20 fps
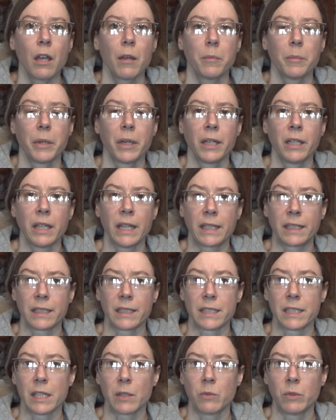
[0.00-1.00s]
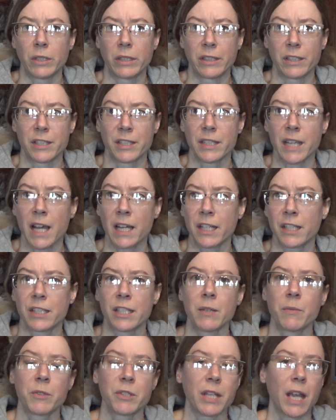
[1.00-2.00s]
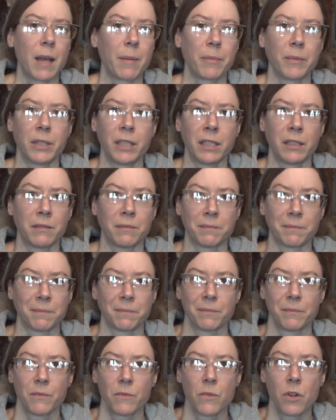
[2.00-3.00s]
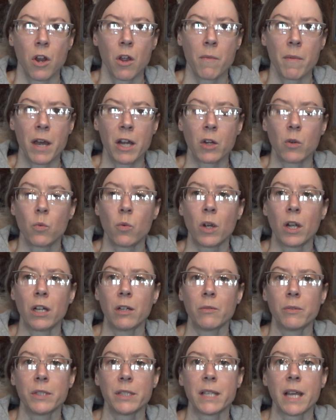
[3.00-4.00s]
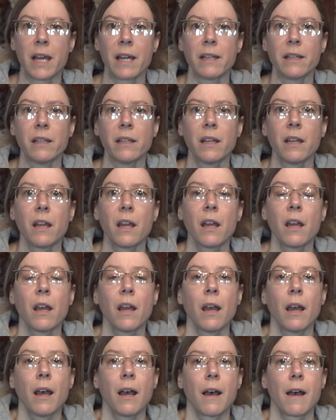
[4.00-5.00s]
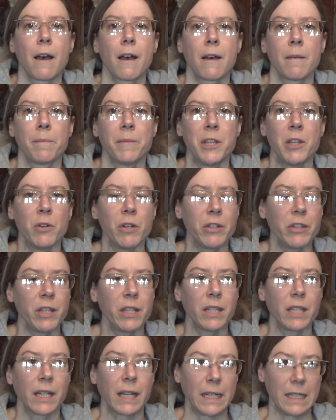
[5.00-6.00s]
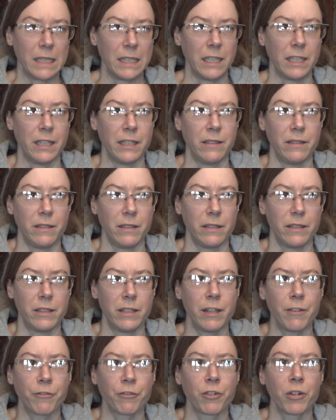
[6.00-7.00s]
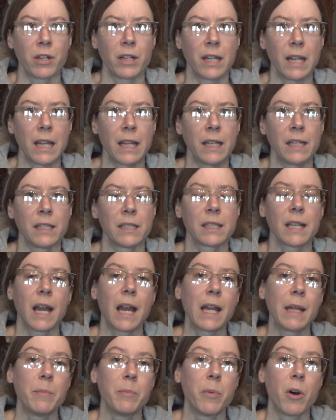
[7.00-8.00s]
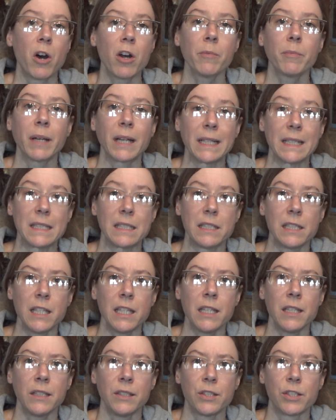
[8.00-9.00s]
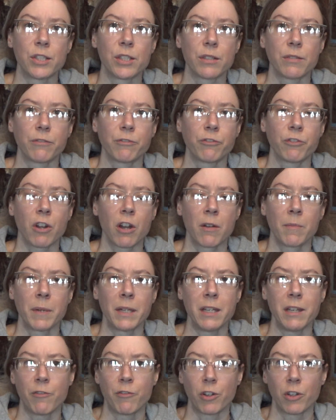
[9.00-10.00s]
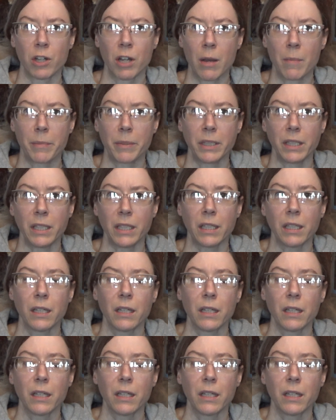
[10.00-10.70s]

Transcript: But like I said, with the status, it was happening no matter where it was at. The only thing that I had to different is I bought my seeds from a different company.